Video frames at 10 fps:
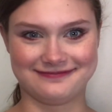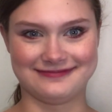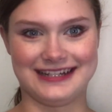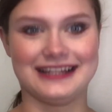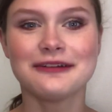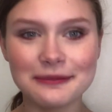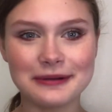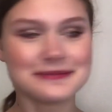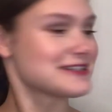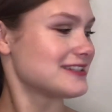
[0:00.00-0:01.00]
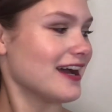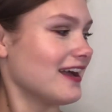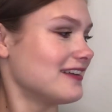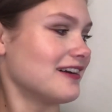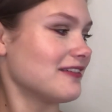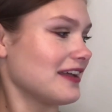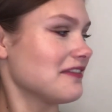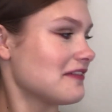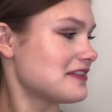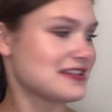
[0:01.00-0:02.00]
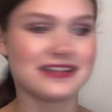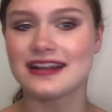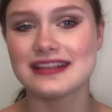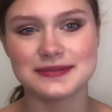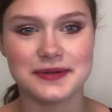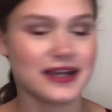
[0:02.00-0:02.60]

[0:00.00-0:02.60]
I think we're pretty much done. All we have left is setting spray.